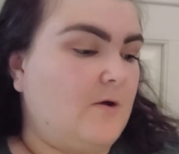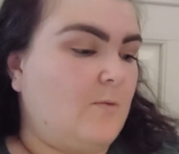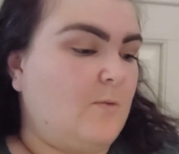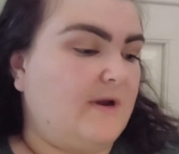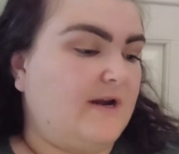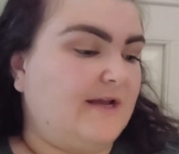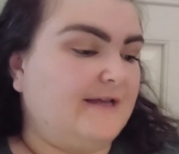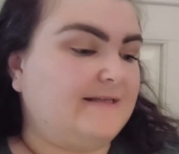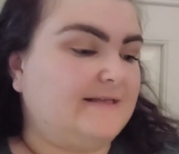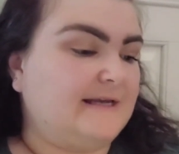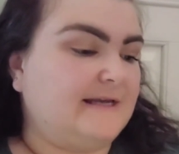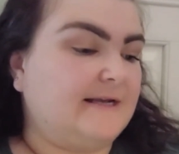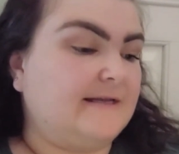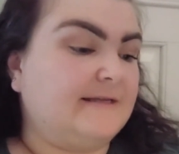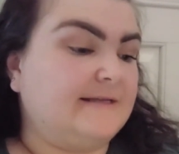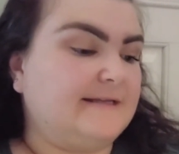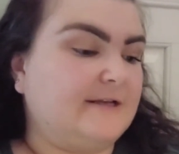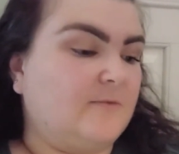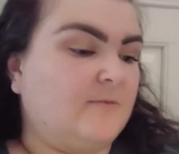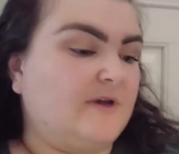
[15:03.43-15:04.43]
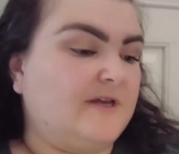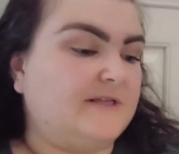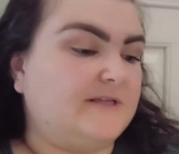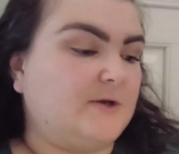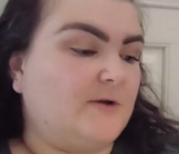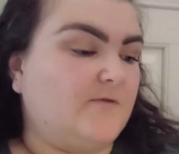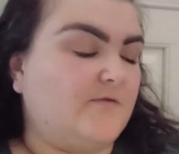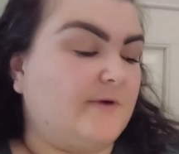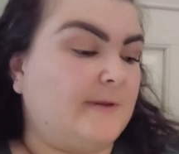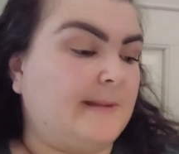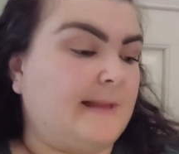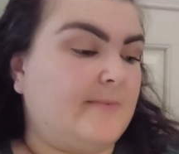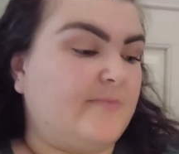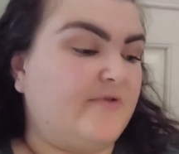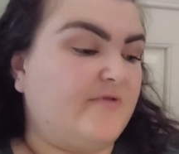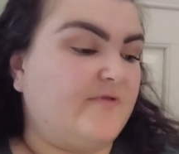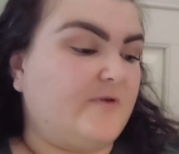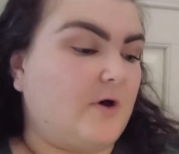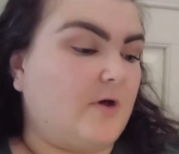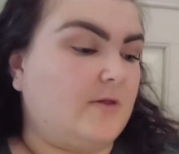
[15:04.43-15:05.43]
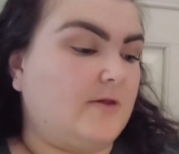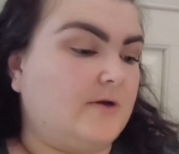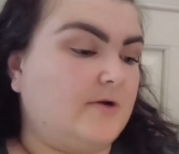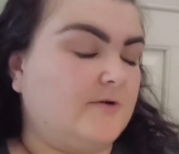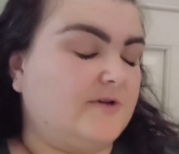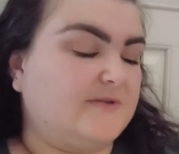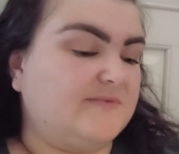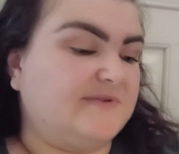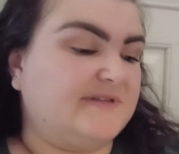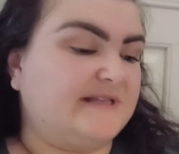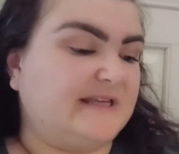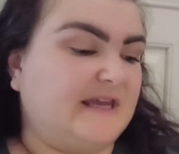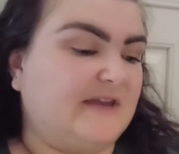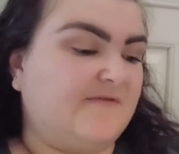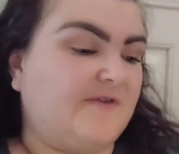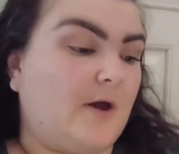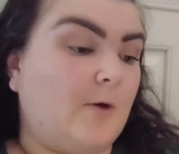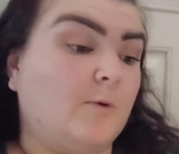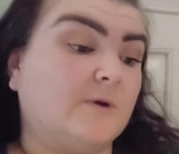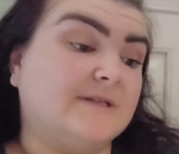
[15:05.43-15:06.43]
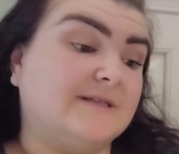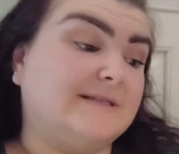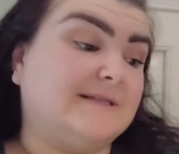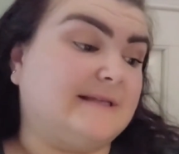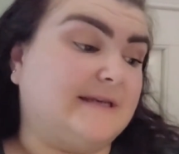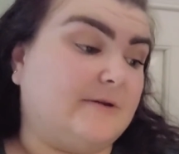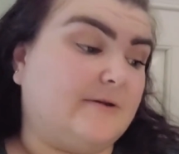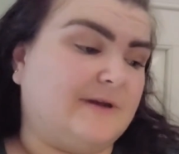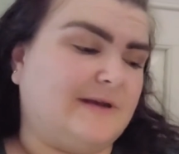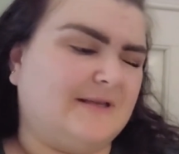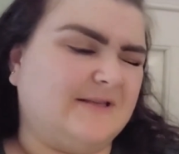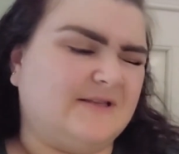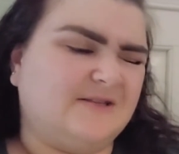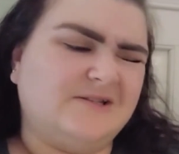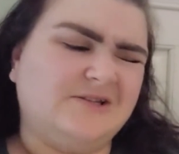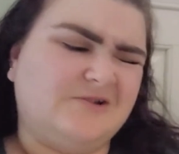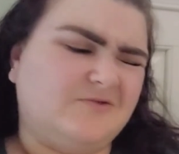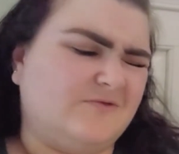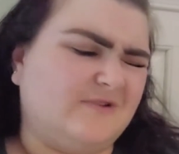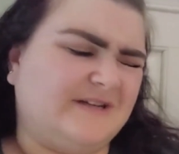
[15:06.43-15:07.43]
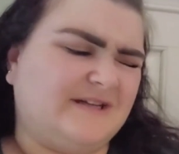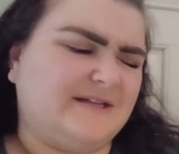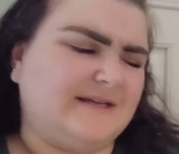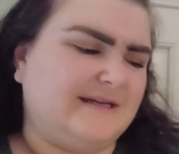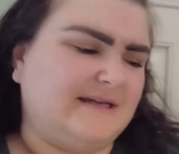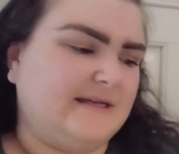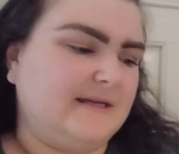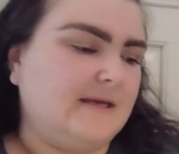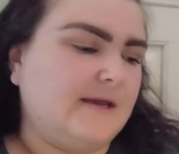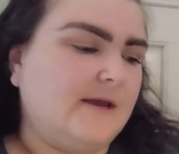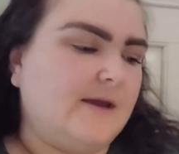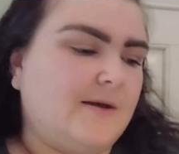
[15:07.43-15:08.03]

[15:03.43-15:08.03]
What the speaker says: When I said I'd sell my soul for a lump of coal on Christmas Eve, I wasn't serious. Not really.